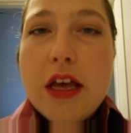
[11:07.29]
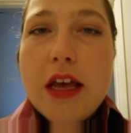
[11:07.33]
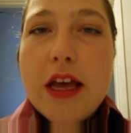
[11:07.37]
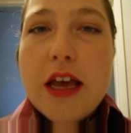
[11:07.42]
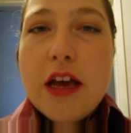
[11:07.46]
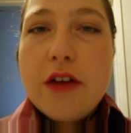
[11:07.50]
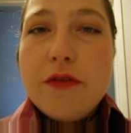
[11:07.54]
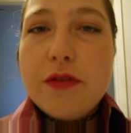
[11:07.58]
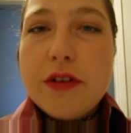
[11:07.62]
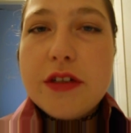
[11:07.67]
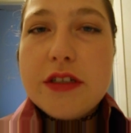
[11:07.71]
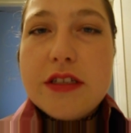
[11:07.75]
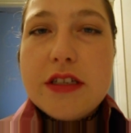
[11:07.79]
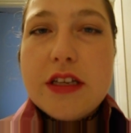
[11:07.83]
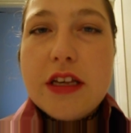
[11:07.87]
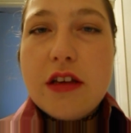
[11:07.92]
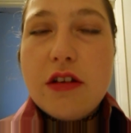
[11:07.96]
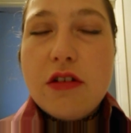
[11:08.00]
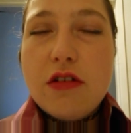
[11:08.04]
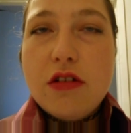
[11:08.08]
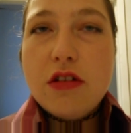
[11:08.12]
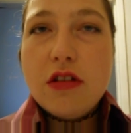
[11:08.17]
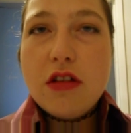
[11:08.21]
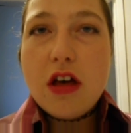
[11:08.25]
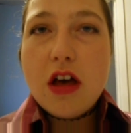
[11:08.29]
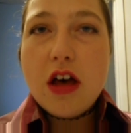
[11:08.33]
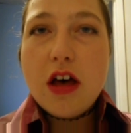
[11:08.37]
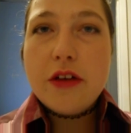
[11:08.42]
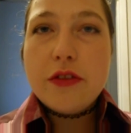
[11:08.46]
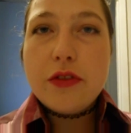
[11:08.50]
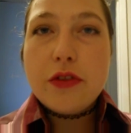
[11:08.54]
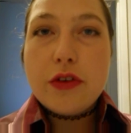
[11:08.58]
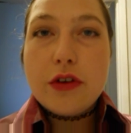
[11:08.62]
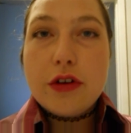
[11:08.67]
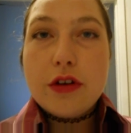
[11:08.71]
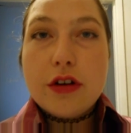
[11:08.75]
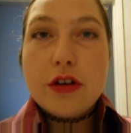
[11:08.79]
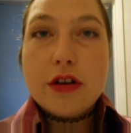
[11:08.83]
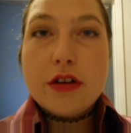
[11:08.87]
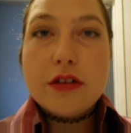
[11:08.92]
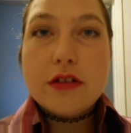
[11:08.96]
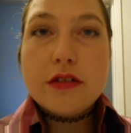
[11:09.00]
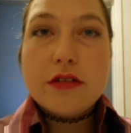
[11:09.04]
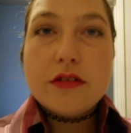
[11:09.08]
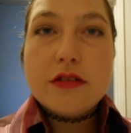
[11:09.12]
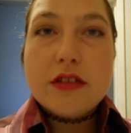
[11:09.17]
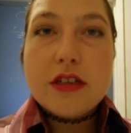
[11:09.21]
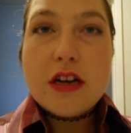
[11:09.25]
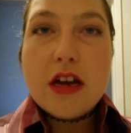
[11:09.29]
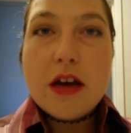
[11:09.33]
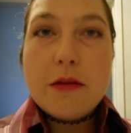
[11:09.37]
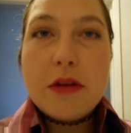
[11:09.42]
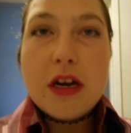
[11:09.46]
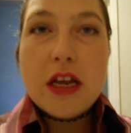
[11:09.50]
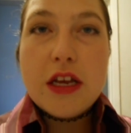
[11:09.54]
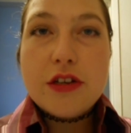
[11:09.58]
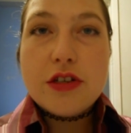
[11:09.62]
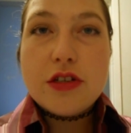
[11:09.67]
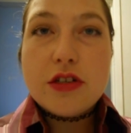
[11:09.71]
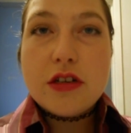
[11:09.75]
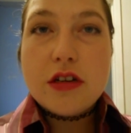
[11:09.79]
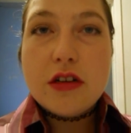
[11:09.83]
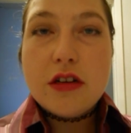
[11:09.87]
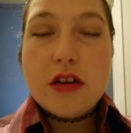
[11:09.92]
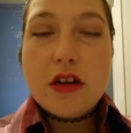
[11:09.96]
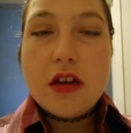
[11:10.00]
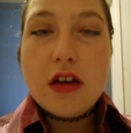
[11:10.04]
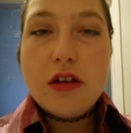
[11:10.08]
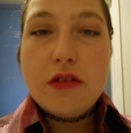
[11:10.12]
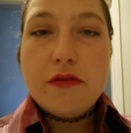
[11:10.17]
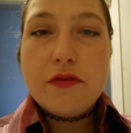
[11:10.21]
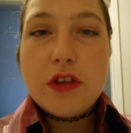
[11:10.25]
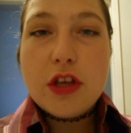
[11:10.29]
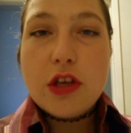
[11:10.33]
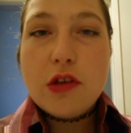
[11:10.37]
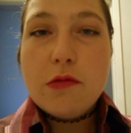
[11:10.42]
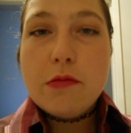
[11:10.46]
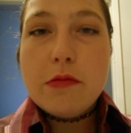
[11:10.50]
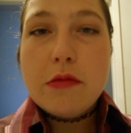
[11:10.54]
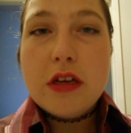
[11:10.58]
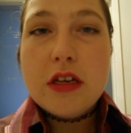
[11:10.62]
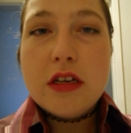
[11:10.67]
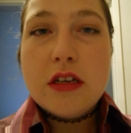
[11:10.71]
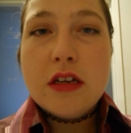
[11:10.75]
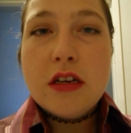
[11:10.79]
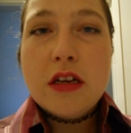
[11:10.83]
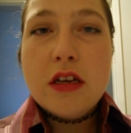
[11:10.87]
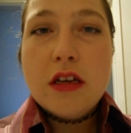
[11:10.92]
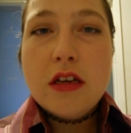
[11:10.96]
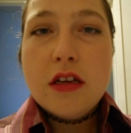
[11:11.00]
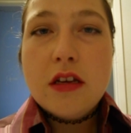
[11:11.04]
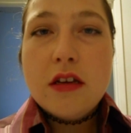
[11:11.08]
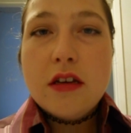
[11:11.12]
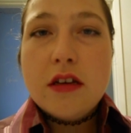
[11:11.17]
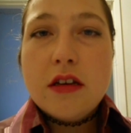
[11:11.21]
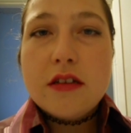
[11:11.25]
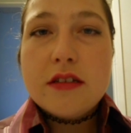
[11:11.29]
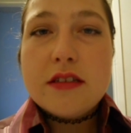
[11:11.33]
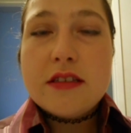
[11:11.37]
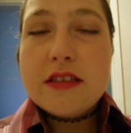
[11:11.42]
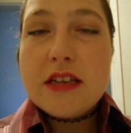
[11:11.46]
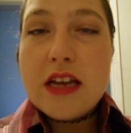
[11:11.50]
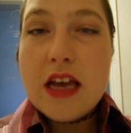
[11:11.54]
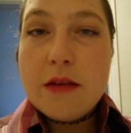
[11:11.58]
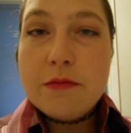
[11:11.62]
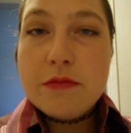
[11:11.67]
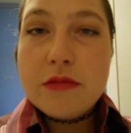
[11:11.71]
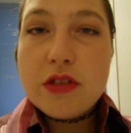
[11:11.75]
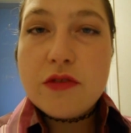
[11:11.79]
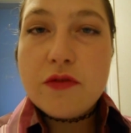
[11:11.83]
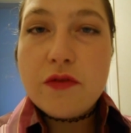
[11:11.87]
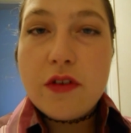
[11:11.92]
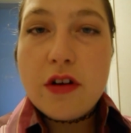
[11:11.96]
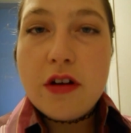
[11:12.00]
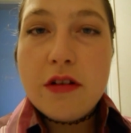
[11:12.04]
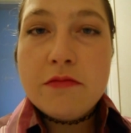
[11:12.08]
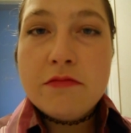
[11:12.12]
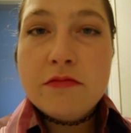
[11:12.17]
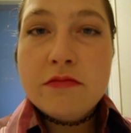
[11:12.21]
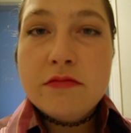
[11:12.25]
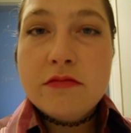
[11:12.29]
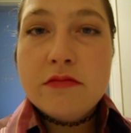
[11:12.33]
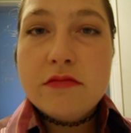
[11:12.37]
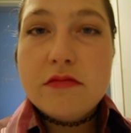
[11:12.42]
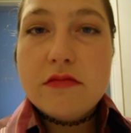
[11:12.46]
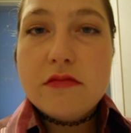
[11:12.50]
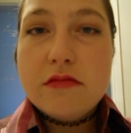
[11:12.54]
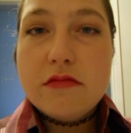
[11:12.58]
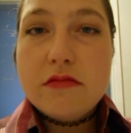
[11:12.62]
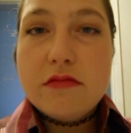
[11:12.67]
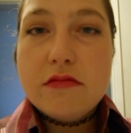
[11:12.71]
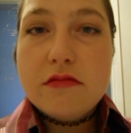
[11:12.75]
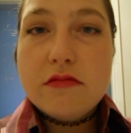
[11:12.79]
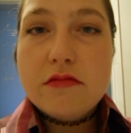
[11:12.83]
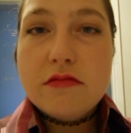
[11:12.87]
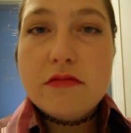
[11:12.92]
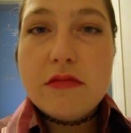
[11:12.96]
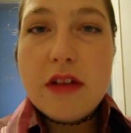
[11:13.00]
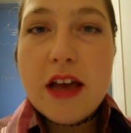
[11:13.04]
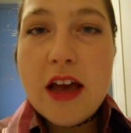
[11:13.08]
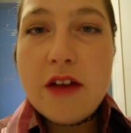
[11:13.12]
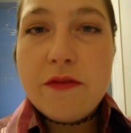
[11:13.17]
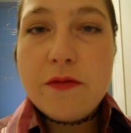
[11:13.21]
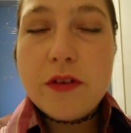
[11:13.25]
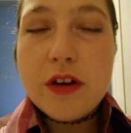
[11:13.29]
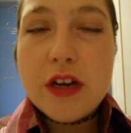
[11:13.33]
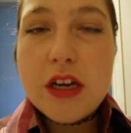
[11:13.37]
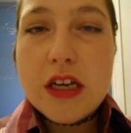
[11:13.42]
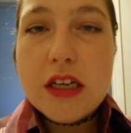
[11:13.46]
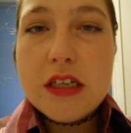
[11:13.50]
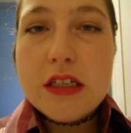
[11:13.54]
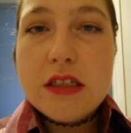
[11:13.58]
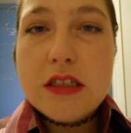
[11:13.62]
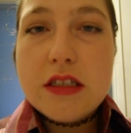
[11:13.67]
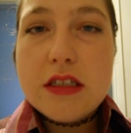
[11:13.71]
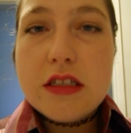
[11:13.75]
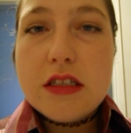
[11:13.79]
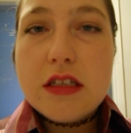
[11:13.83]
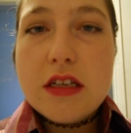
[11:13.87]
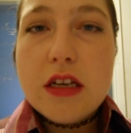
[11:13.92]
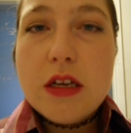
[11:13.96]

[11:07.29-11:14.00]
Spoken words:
Every single other denomination of human stems from Africans.